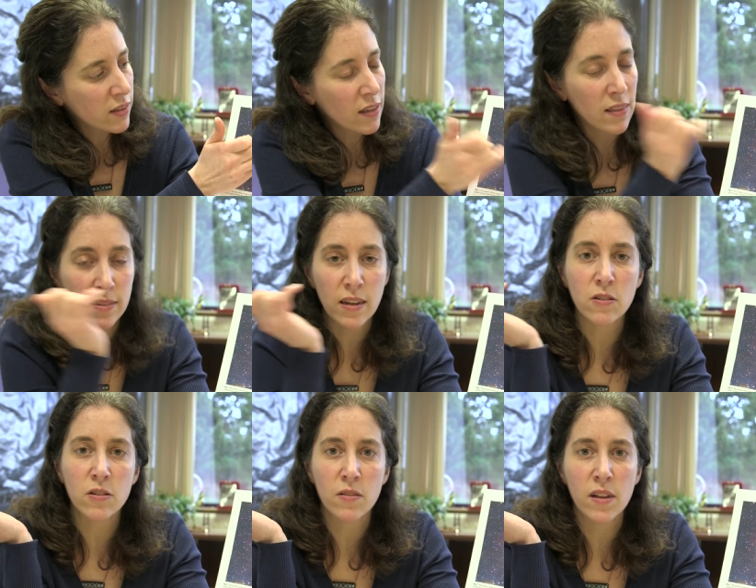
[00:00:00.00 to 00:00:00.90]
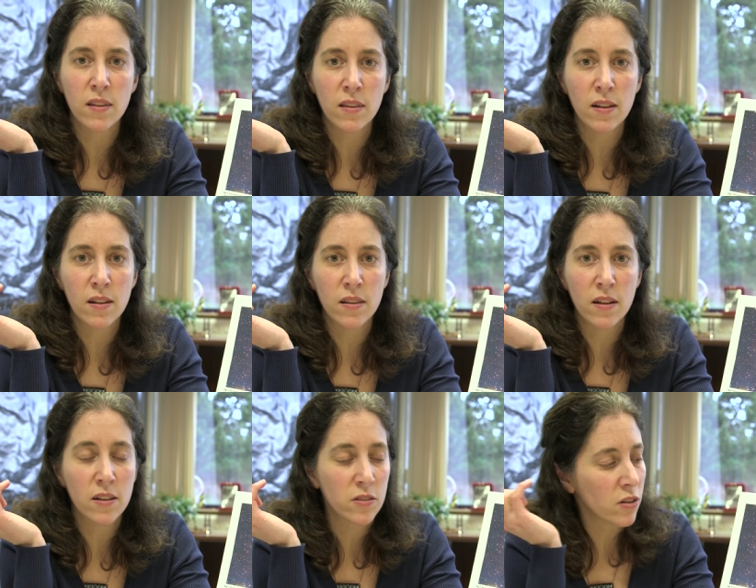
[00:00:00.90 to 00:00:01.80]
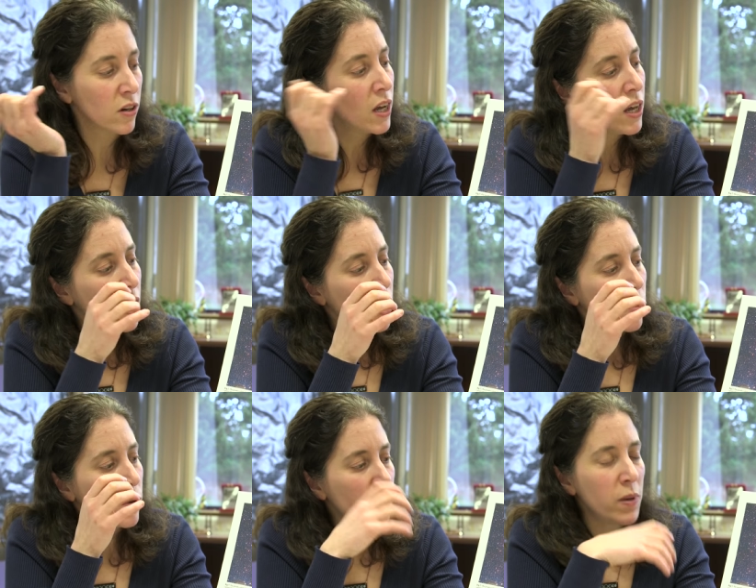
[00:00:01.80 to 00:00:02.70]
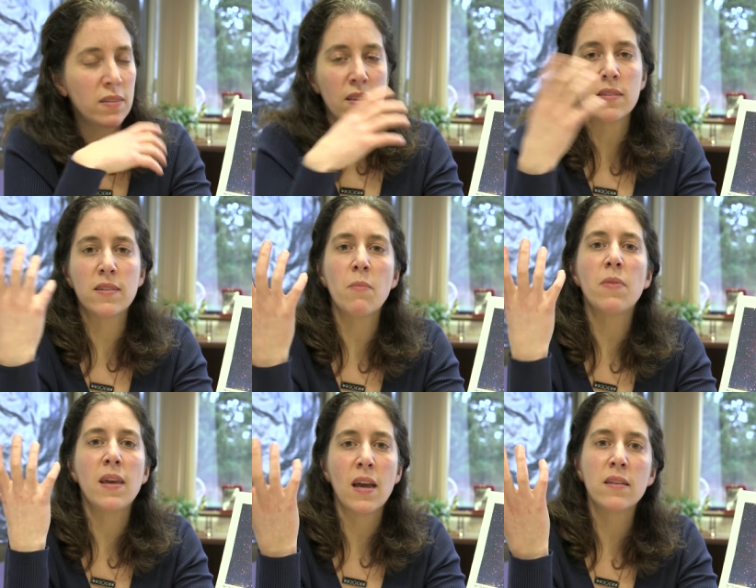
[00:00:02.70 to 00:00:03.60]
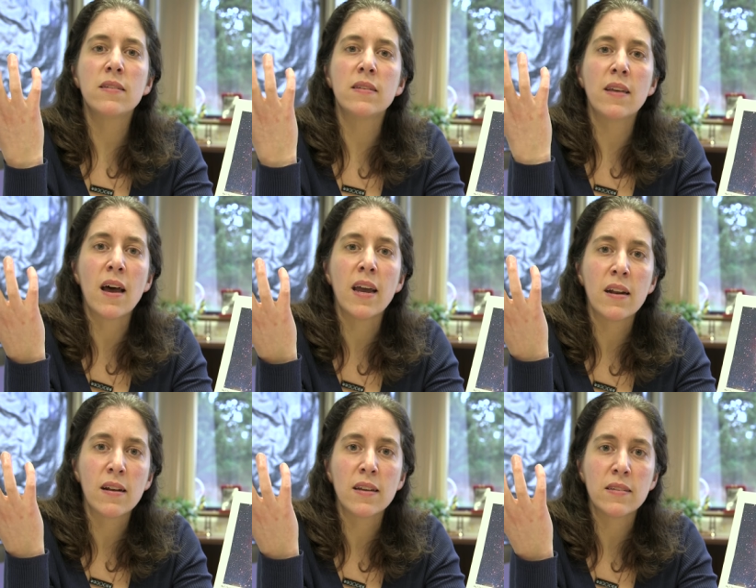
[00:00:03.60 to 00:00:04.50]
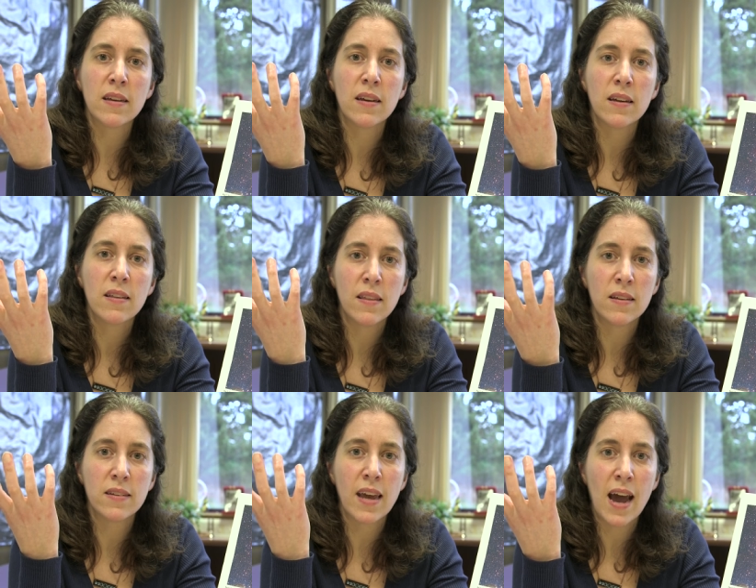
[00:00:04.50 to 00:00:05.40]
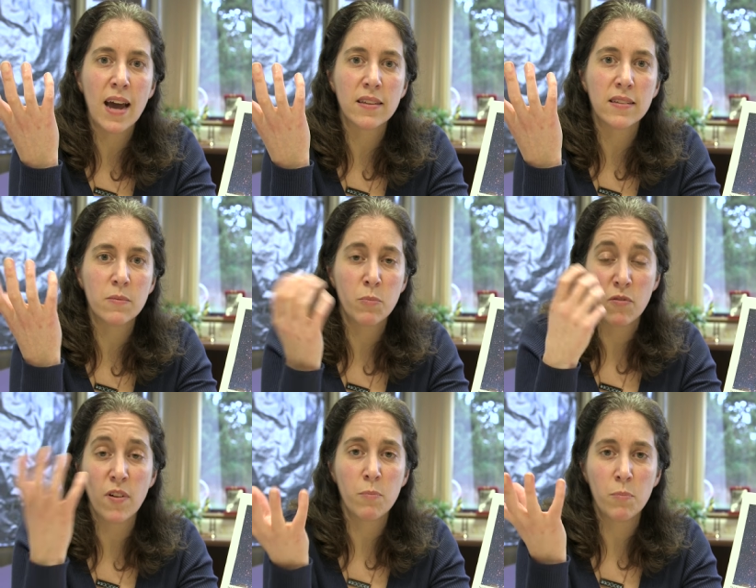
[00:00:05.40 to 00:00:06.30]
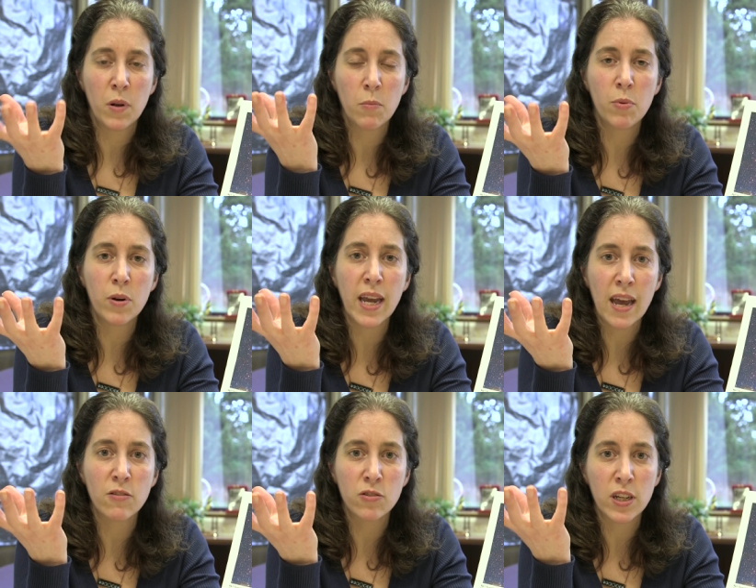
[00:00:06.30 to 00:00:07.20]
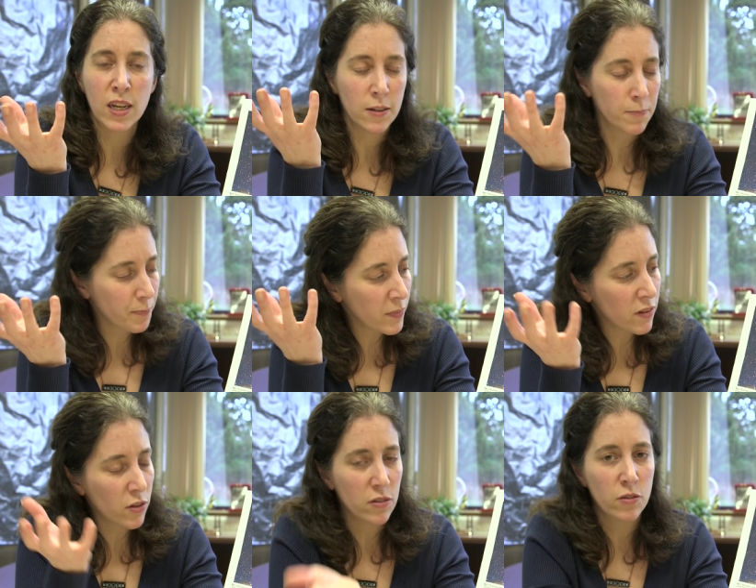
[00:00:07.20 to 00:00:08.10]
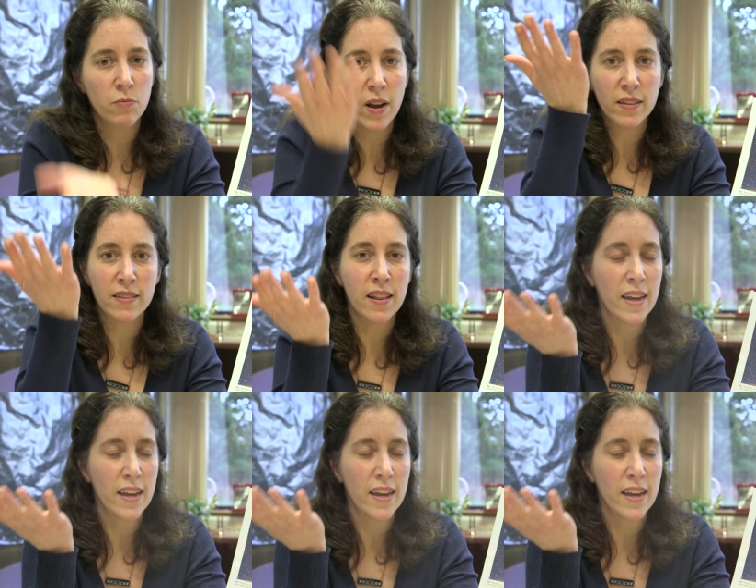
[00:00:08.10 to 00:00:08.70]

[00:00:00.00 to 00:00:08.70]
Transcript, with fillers: see in the center of the, the, the cluster, which means that something else is ionizing this gas, you know, putting energy in to, to raise the